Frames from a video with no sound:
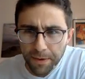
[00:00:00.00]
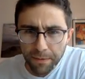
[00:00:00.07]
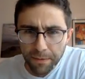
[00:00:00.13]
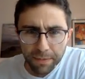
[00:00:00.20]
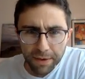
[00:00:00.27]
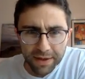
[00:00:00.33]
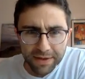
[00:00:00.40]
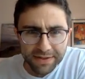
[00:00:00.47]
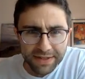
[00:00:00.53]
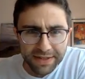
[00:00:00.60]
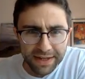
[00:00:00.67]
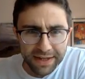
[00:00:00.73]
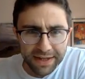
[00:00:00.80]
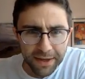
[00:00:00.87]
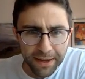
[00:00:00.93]
past 10
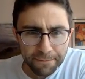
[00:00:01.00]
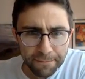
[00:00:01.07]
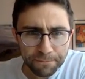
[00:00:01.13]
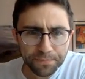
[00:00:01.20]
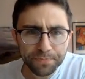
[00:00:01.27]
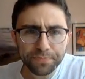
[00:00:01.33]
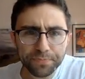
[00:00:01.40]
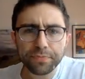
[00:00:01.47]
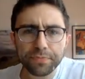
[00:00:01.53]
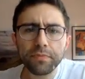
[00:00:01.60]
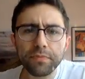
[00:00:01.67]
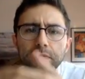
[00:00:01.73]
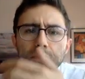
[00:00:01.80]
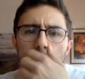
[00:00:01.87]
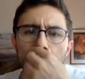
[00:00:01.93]
a.m.
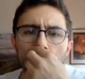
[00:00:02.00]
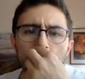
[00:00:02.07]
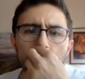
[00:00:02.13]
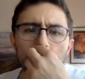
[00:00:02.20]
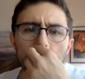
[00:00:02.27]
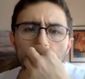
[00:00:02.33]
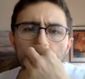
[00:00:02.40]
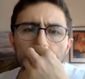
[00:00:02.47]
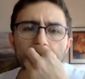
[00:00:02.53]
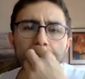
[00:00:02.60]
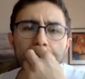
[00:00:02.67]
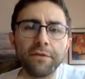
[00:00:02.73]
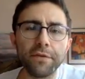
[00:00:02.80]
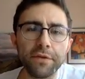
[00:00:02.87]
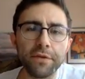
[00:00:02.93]
Find
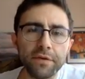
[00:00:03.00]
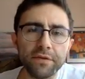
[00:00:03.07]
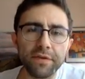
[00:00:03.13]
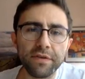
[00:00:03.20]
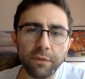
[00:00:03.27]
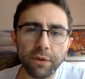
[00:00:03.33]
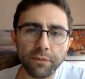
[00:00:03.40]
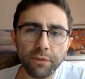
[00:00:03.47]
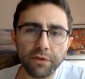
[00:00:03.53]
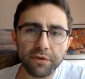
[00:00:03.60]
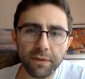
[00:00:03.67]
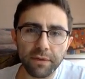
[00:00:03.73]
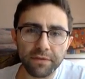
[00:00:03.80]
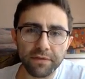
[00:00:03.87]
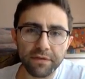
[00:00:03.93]
the time when both
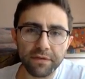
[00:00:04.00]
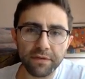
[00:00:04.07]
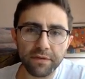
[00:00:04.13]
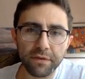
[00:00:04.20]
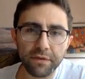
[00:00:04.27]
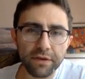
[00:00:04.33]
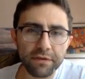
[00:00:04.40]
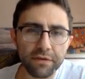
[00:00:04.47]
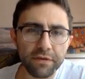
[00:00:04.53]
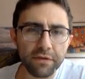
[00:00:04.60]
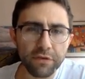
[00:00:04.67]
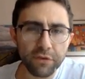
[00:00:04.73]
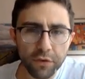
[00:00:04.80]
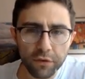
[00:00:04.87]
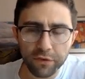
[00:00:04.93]
substances are... Okay, so there's a
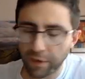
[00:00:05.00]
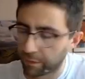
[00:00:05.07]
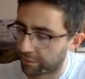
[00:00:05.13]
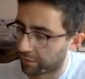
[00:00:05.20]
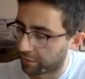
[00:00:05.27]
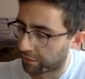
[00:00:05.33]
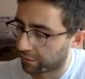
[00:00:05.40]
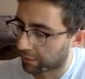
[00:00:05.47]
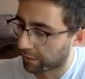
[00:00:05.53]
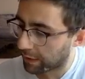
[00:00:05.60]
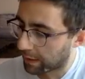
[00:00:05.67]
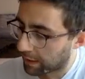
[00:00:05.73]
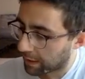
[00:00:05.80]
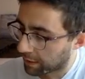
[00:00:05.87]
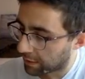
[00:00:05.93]
new substance.
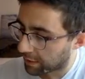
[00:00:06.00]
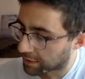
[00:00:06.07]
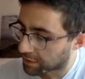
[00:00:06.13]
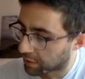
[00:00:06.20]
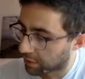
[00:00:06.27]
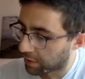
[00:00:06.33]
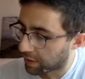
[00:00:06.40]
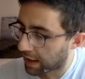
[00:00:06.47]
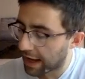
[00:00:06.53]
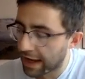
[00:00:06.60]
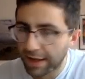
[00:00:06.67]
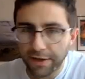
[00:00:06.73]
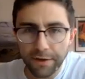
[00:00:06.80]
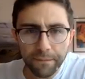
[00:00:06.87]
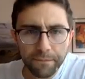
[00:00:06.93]
Let's call it
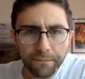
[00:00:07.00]
N.